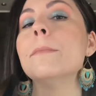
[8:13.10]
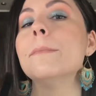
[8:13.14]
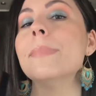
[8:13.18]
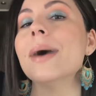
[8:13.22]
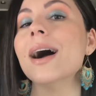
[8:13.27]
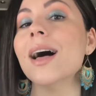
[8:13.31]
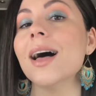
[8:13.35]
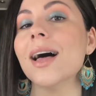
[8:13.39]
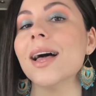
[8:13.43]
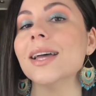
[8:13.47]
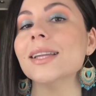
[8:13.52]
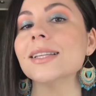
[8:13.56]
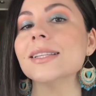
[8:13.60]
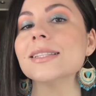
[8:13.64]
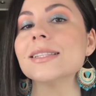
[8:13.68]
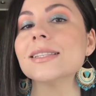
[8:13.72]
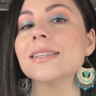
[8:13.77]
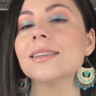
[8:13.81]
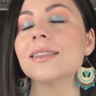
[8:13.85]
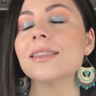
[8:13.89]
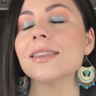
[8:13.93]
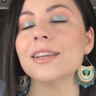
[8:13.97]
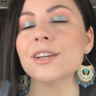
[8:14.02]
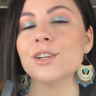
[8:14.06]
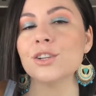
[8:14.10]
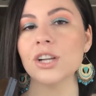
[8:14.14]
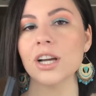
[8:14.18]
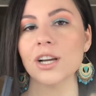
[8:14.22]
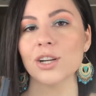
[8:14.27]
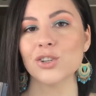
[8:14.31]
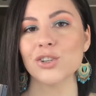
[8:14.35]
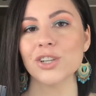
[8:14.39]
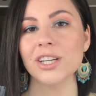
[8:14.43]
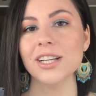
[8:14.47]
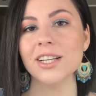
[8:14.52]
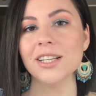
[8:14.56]
but they're
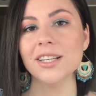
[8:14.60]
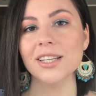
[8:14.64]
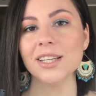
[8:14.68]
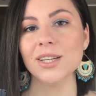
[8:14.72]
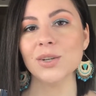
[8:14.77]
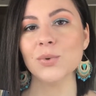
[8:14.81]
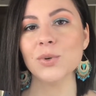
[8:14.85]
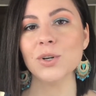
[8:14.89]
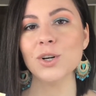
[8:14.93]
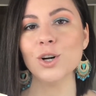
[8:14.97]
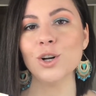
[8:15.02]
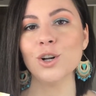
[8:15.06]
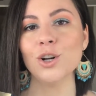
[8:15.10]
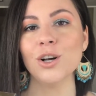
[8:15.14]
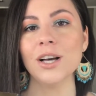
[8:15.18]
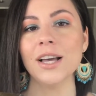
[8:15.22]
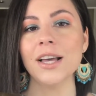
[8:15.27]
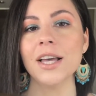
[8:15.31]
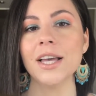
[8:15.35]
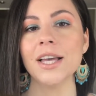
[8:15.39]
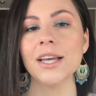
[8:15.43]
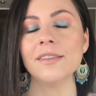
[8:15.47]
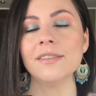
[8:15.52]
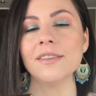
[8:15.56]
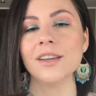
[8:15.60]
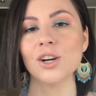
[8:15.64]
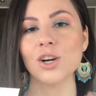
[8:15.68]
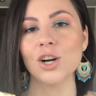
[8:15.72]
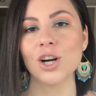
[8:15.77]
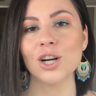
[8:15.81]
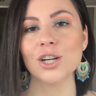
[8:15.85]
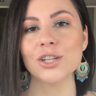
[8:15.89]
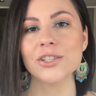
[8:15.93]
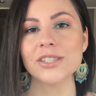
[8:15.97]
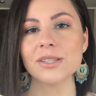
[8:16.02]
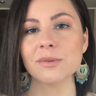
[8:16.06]
not created equal, and there
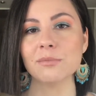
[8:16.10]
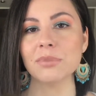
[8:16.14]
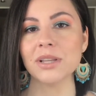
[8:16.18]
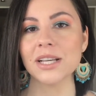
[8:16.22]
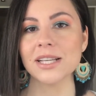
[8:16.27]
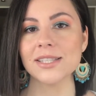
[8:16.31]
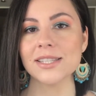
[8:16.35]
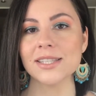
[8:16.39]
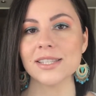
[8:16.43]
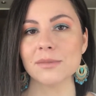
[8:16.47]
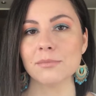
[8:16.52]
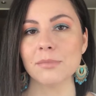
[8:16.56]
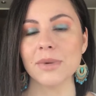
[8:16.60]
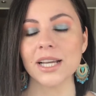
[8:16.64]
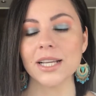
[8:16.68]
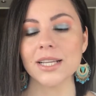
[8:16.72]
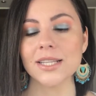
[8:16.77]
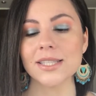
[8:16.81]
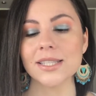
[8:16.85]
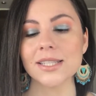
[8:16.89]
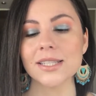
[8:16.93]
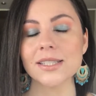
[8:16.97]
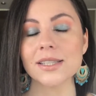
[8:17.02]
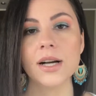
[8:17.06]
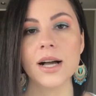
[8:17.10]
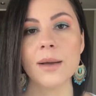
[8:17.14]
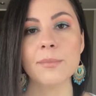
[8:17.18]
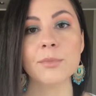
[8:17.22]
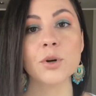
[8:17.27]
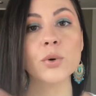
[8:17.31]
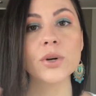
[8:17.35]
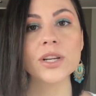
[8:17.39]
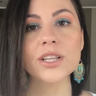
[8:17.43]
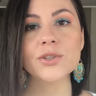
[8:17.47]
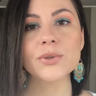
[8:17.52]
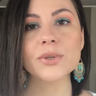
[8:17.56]
are some pluses and minuses. I'm
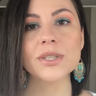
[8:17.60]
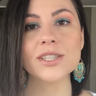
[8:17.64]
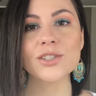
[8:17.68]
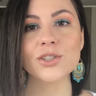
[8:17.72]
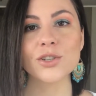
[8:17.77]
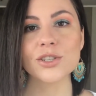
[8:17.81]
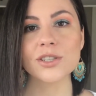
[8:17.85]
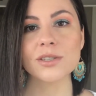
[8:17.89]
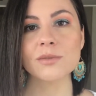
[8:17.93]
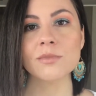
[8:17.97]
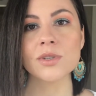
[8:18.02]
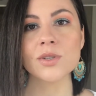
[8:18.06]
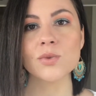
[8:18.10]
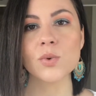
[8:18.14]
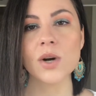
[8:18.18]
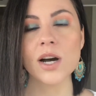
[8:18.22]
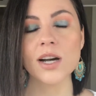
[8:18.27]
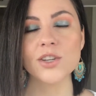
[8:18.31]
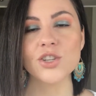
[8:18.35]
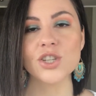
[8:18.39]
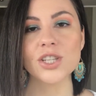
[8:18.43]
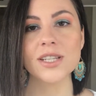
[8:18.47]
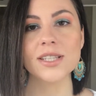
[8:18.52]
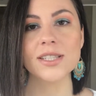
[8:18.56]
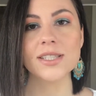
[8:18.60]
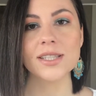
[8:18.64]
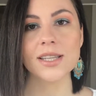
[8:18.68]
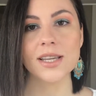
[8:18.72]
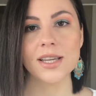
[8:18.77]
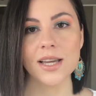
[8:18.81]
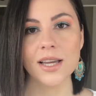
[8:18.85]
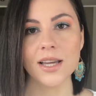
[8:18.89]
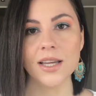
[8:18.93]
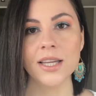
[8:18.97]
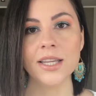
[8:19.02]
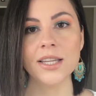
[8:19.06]
going to insert some swatches
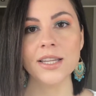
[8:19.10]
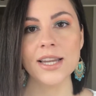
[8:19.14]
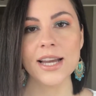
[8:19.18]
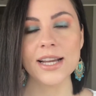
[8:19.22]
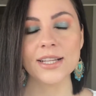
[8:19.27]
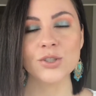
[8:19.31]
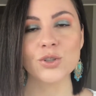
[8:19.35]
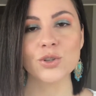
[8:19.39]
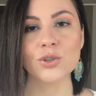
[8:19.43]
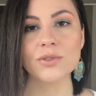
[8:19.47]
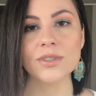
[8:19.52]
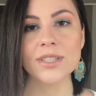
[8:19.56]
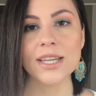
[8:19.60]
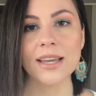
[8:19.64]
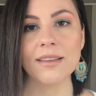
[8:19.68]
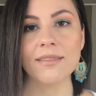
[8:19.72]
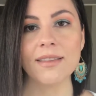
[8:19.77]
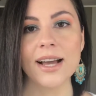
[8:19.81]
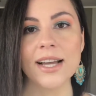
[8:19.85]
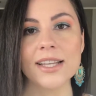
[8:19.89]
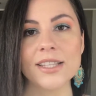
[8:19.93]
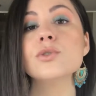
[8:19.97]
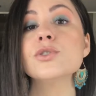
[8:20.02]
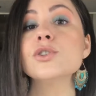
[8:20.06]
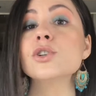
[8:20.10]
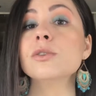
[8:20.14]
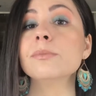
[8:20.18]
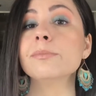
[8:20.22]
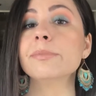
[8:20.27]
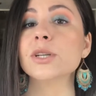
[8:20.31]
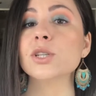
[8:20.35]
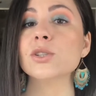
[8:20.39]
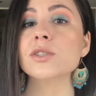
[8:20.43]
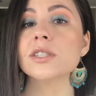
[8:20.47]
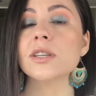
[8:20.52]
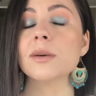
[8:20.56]
in natural daylight. Those are
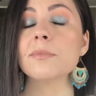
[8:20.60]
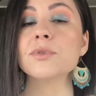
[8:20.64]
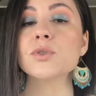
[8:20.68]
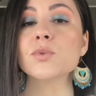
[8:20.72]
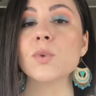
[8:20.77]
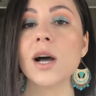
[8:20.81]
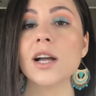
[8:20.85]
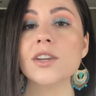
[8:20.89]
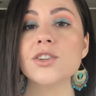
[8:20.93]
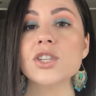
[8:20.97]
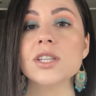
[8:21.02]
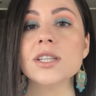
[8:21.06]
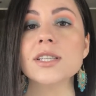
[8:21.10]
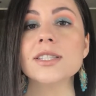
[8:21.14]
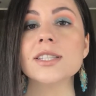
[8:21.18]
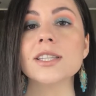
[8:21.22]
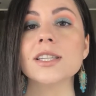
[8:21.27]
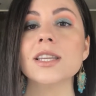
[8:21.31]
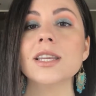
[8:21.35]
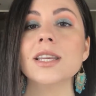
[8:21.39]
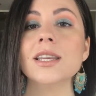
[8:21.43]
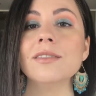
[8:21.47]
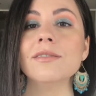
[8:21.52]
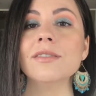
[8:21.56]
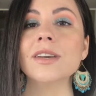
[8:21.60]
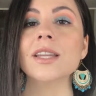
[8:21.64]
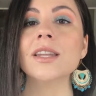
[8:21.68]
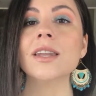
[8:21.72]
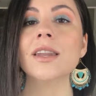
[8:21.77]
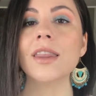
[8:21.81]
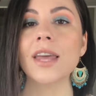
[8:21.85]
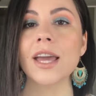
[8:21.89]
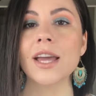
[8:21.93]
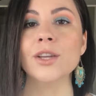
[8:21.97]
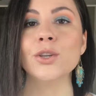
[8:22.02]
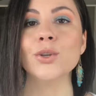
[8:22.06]
built up swatches, and
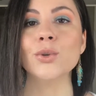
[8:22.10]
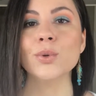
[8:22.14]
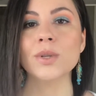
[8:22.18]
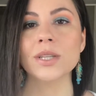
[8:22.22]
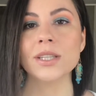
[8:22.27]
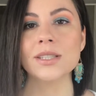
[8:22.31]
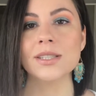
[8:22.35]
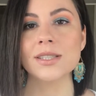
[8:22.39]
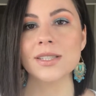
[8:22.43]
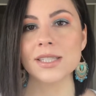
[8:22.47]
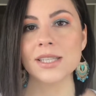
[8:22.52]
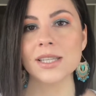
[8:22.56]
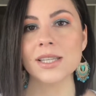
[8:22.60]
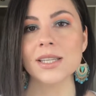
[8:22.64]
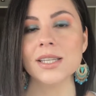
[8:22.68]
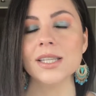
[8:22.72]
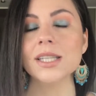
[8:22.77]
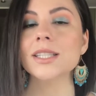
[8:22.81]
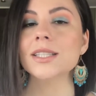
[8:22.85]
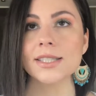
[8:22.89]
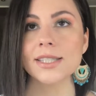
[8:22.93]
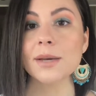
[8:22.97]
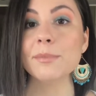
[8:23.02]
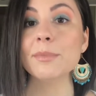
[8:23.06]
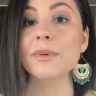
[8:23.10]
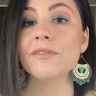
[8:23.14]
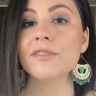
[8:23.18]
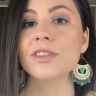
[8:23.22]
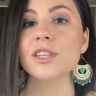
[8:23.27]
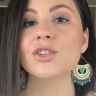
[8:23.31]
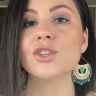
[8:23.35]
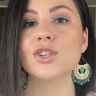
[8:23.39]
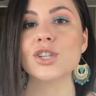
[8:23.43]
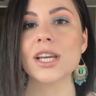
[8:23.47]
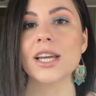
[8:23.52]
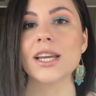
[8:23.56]
even then you can see some of
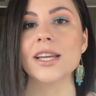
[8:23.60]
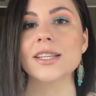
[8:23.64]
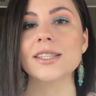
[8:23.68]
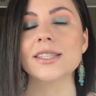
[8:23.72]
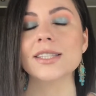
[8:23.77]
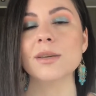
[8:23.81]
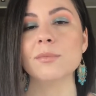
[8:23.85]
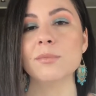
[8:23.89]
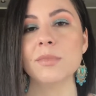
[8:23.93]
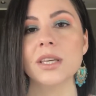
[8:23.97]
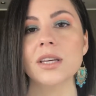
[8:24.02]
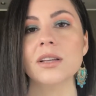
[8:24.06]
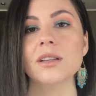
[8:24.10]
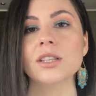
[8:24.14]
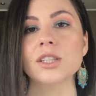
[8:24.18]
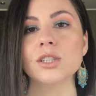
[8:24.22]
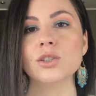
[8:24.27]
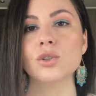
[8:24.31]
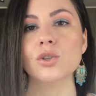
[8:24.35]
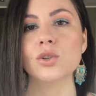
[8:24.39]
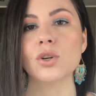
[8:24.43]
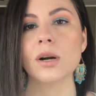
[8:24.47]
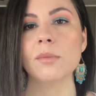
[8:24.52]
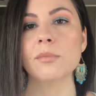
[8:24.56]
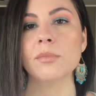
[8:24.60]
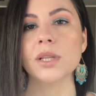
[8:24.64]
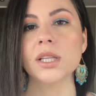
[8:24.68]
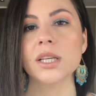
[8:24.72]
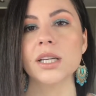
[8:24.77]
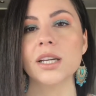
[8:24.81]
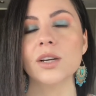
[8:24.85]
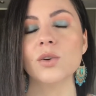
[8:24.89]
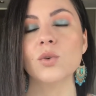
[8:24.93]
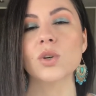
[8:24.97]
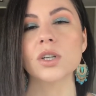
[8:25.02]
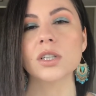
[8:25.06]
the shades can be a little
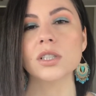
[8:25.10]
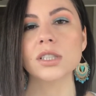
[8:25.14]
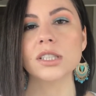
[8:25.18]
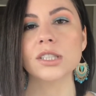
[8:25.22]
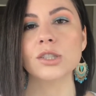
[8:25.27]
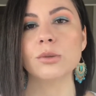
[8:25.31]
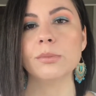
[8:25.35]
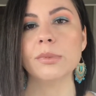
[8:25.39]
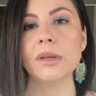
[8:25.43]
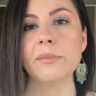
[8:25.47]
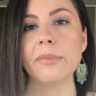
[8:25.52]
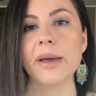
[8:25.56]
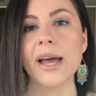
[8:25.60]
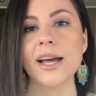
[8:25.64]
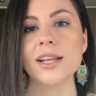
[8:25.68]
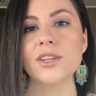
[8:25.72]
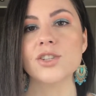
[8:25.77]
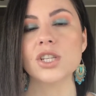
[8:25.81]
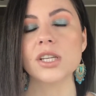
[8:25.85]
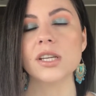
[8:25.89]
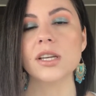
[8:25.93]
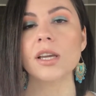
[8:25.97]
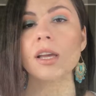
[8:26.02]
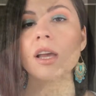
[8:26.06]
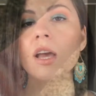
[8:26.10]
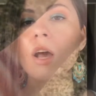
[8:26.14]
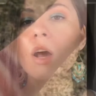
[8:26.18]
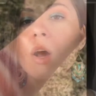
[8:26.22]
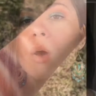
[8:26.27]
crumbly or a little bit patchy.